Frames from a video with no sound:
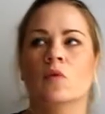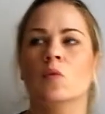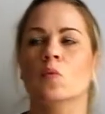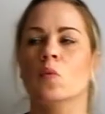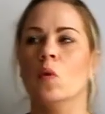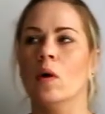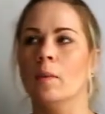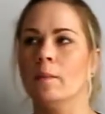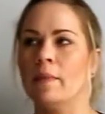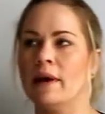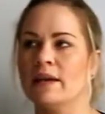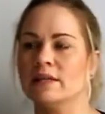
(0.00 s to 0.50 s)

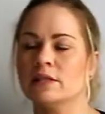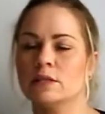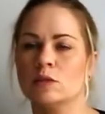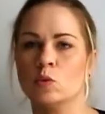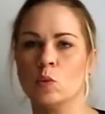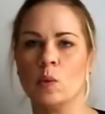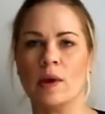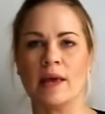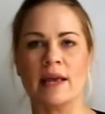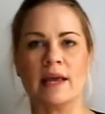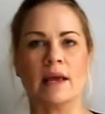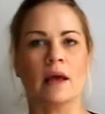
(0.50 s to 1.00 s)
what best
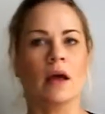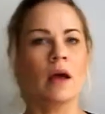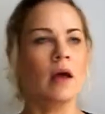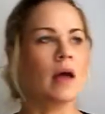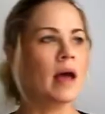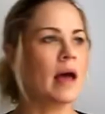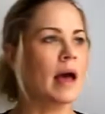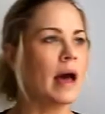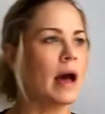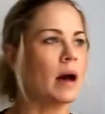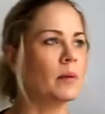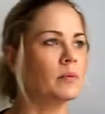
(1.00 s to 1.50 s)
to eat,
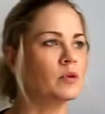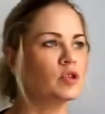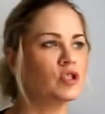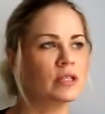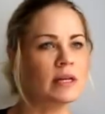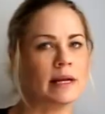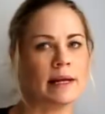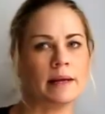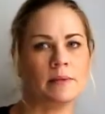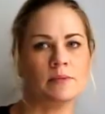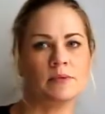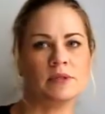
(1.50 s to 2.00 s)
how much
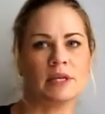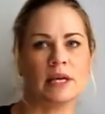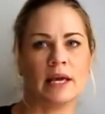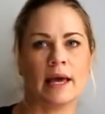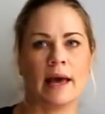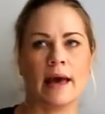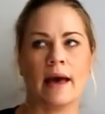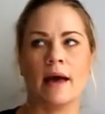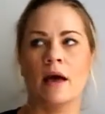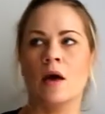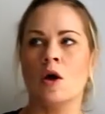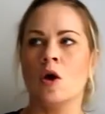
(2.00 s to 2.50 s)
sleep to
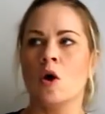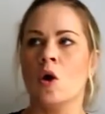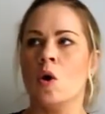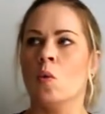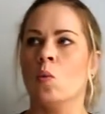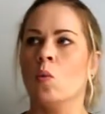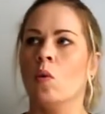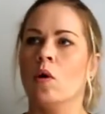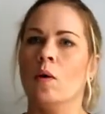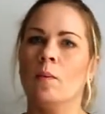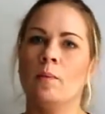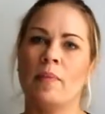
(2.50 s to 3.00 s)
get,
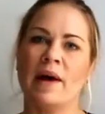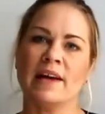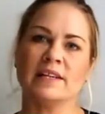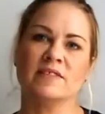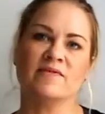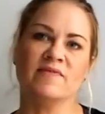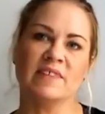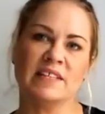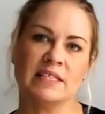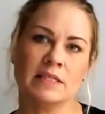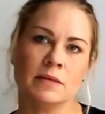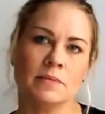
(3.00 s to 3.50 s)
what
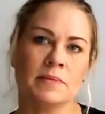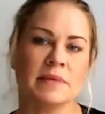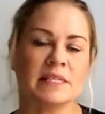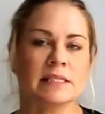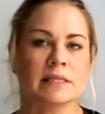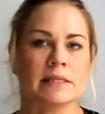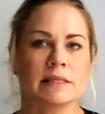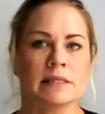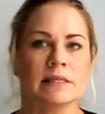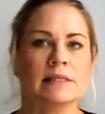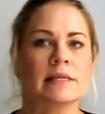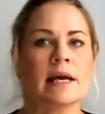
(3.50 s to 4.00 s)
best
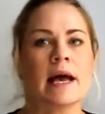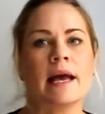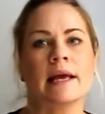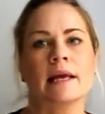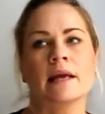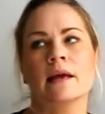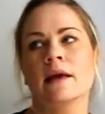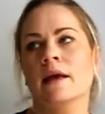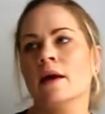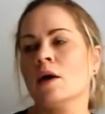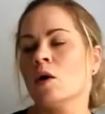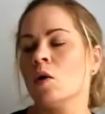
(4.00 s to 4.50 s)
vitamins to
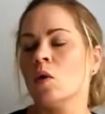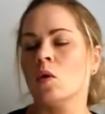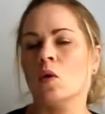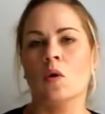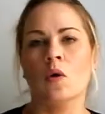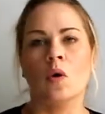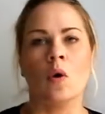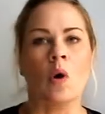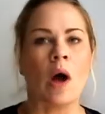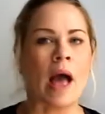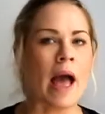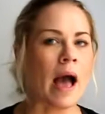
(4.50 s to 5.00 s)
take,
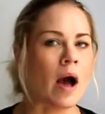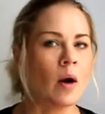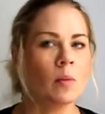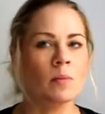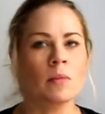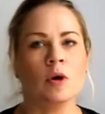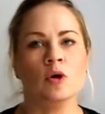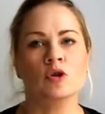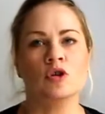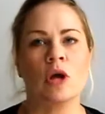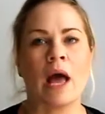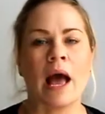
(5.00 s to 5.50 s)

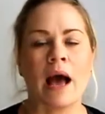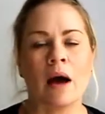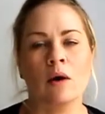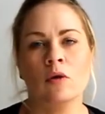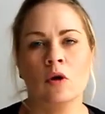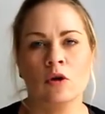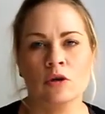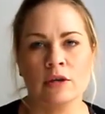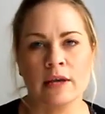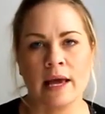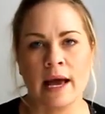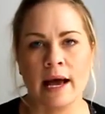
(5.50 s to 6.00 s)
how
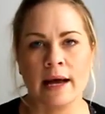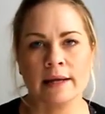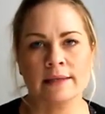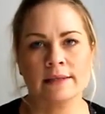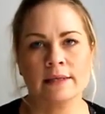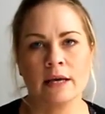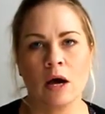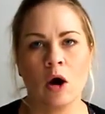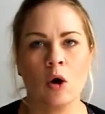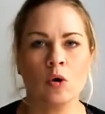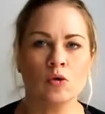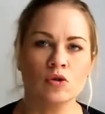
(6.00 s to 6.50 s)
long you had
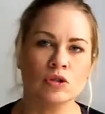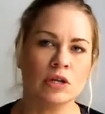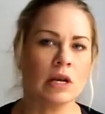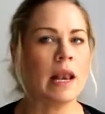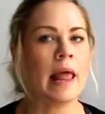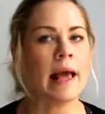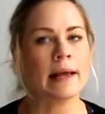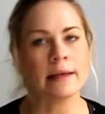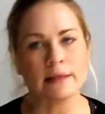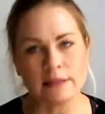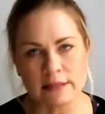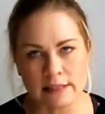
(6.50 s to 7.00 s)
to hold your
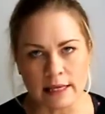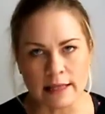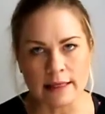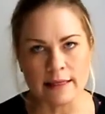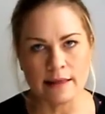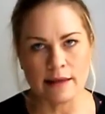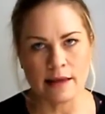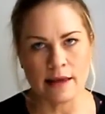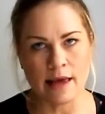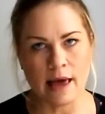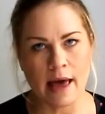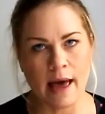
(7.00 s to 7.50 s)
legs in
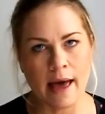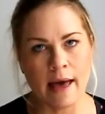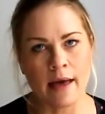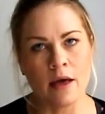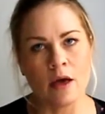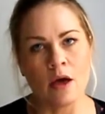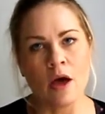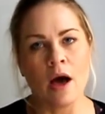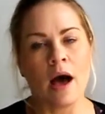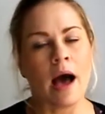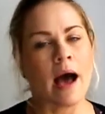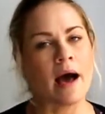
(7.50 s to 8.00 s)
the air
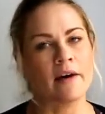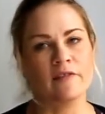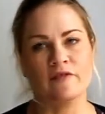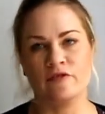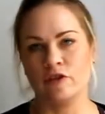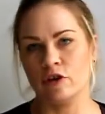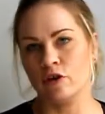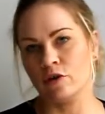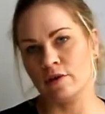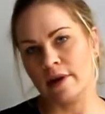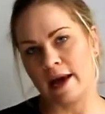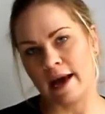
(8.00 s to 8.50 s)

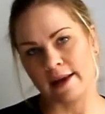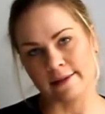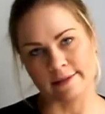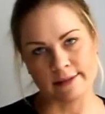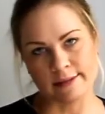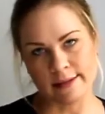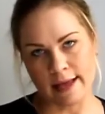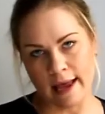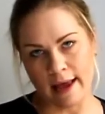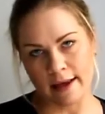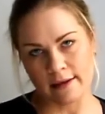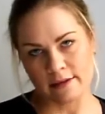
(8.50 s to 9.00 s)
after you'd had
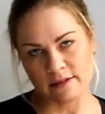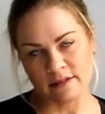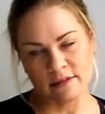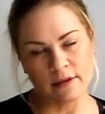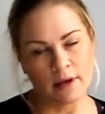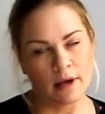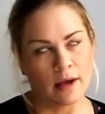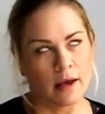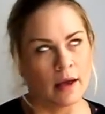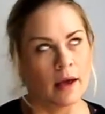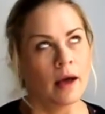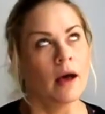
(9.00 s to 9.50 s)
sex,
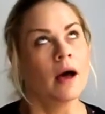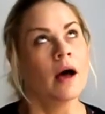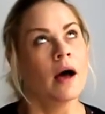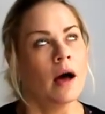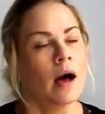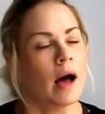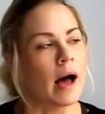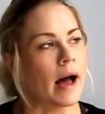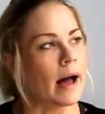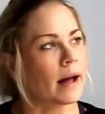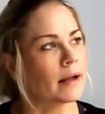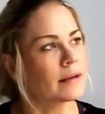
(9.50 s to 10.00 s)

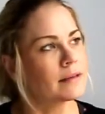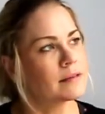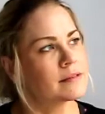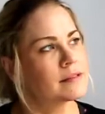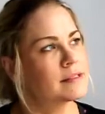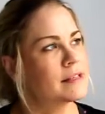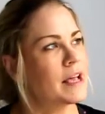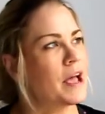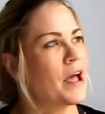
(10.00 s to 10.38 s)
and